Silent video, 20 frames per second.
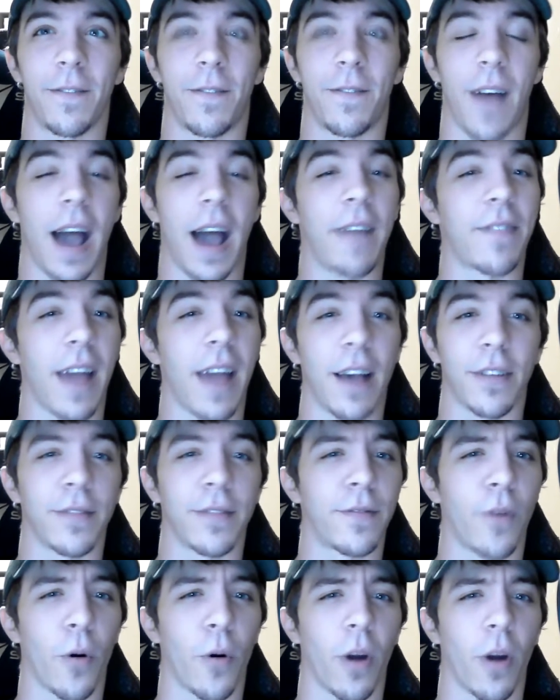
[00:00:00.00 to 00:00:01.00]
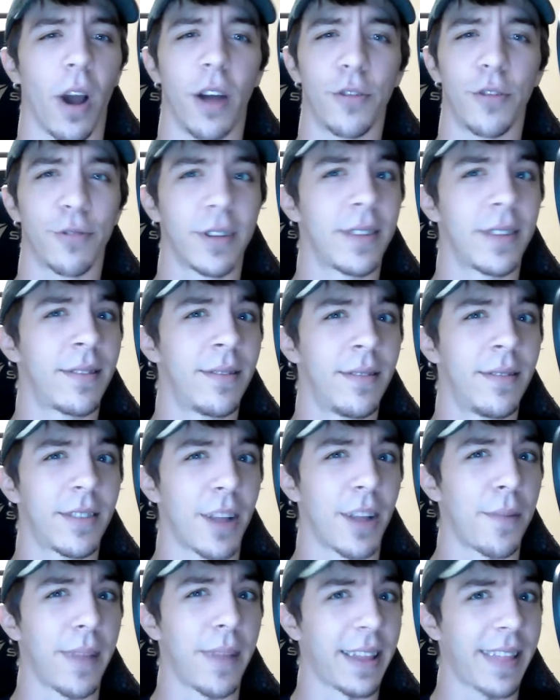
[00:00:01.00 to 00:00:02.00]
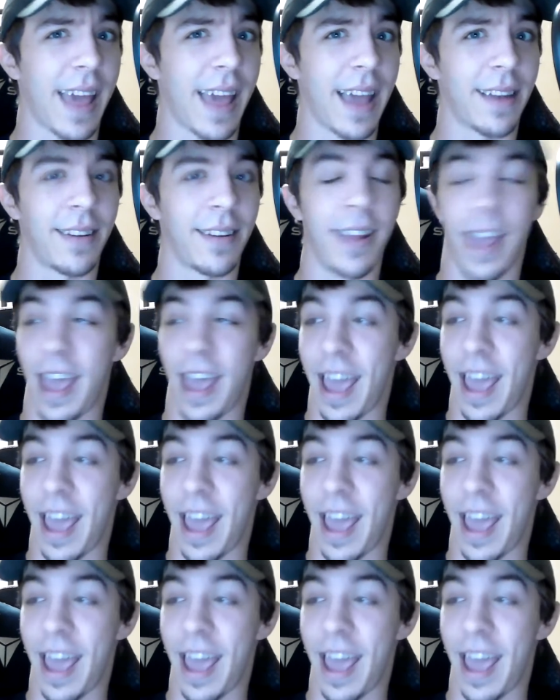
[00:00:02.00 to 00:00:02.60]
5,400, something like that?